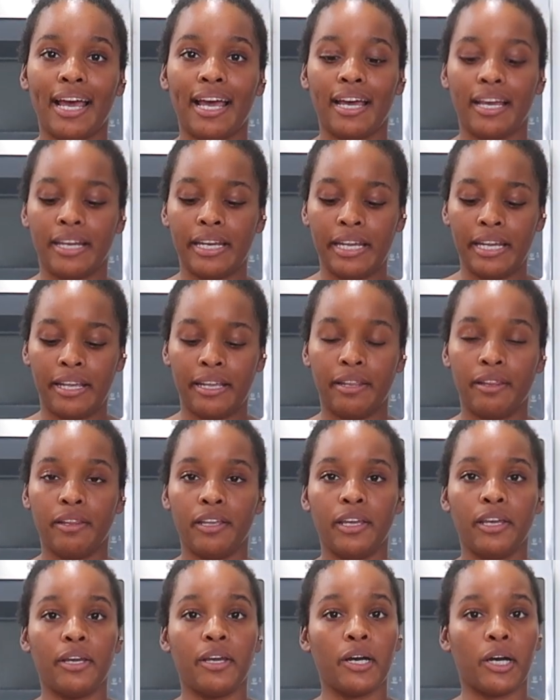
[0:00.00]
add in
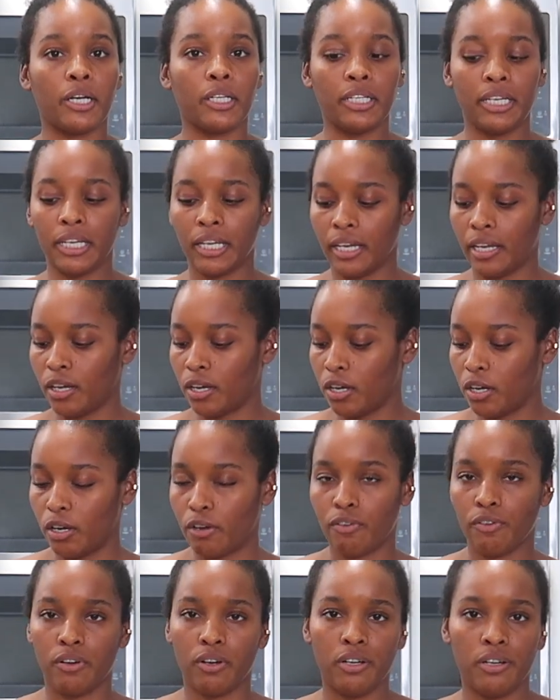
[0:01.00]
the garlic and cook
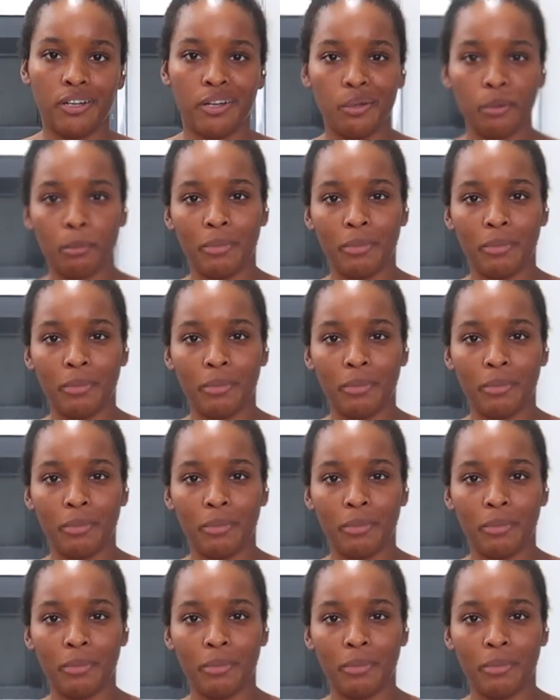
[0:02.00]
for another